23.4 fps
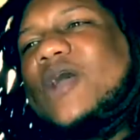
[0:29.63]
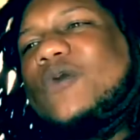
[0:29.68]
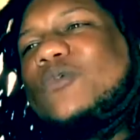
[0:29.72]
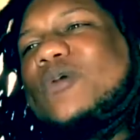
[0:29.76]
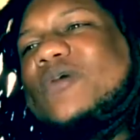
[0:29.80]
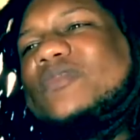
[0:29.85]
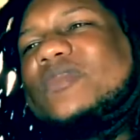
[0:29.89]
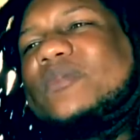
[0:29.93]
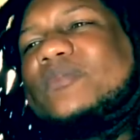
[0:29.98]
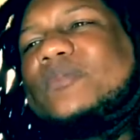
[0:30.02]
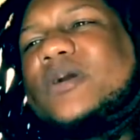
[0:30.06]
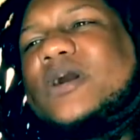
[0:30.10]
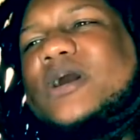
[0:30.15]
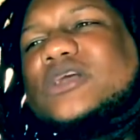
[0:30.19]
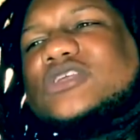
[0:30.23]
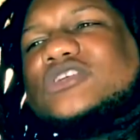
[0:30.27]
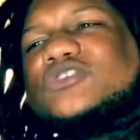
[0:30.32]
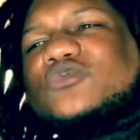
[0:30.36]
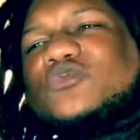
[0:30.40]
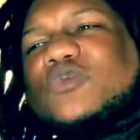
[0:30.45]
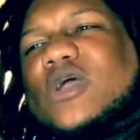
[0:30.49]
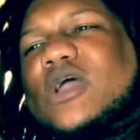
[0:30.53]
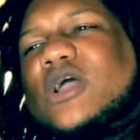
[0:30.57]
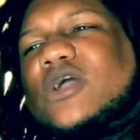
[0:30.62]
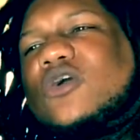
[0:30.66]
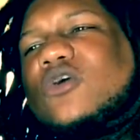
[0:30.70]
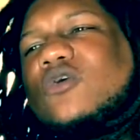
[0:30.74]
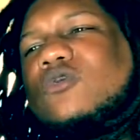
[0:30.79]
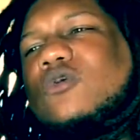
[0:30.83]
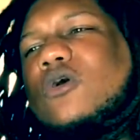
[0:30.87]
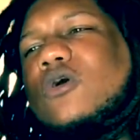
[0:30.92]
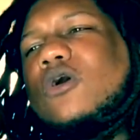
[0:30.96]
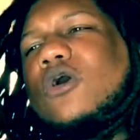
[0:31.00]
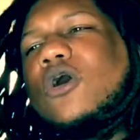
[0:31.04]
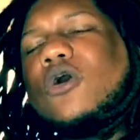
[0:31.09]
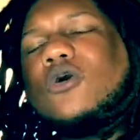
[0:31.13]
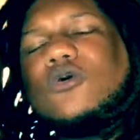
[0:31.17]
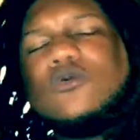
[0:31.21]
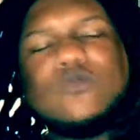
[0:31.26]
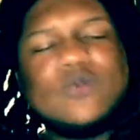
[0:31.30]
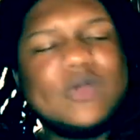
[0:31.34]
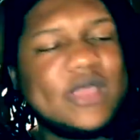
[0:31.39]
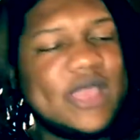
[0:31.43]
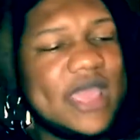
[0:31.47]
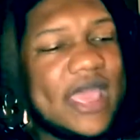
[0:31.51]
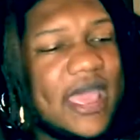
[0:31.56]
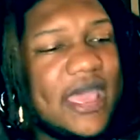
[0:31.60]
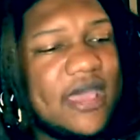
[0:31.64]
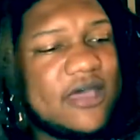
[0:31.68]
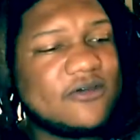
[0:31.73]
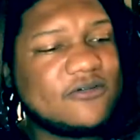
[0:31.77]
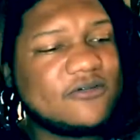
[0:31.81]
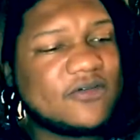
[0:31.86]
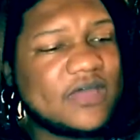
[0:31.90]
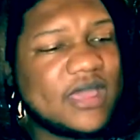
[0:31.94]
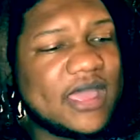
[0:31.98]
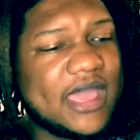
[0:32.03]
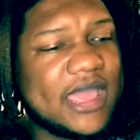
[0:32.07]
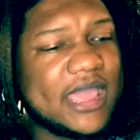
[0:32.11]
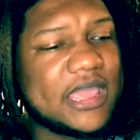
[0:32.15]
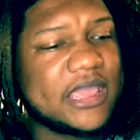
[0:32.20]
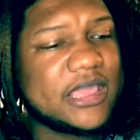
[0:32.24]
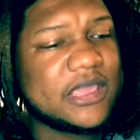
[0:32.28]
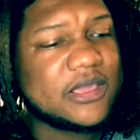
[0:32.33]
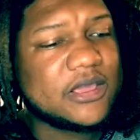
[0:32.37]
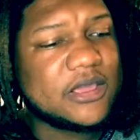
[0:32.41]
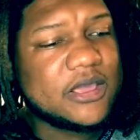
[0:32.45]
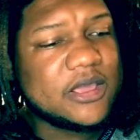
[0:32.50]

with the Punch Rare Corojo, we have a